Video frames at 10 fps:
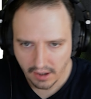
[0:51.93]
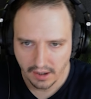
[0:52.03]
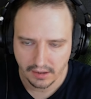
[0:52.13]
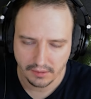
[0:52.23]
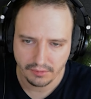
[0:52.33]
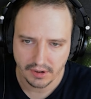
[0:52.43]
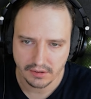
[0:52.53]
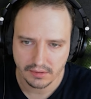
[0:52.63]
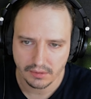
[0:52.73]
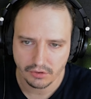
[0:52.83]
And if I
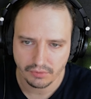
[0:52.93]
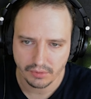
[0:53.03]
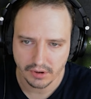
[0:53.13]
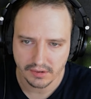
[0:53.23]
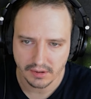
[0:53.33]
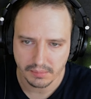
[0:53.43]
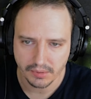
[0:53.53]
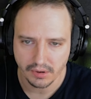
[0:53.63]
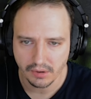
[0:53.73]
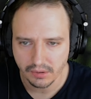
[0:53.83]
search, for example,
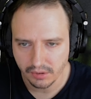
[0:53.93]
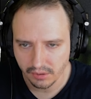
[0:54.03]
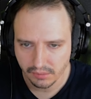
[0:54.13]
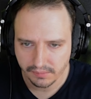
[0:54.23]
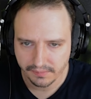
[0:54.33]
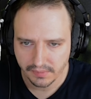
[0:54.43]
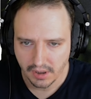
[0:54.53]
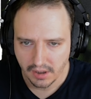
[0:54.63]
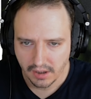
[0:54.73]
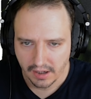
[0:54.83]
a logo,
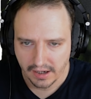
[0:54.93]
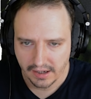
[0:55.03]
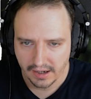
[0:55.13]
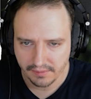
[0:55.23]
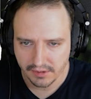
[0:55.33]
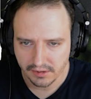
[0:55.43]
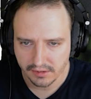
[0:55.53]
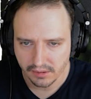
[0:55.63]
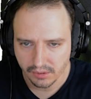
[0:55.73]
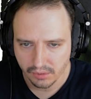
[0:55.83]
I have this
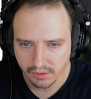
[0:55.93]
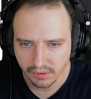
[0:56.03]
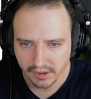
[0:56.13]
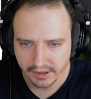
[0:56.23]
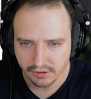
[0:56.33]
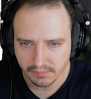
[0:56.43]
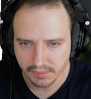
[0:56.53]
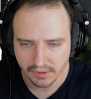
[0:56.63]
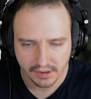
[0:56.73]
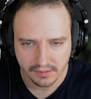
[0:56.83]
logo collection
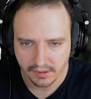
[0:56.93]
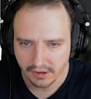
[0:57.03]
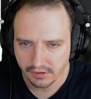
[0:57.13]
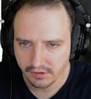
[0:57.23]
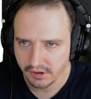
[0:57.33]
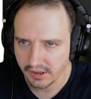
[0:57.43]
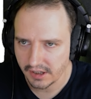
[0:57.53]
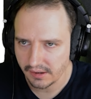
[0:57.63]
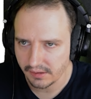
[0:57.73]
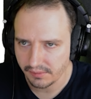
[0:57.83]
product. So let's check
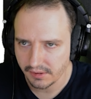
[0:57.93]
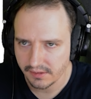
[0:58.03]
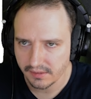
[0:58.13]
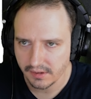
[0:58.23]
out if it's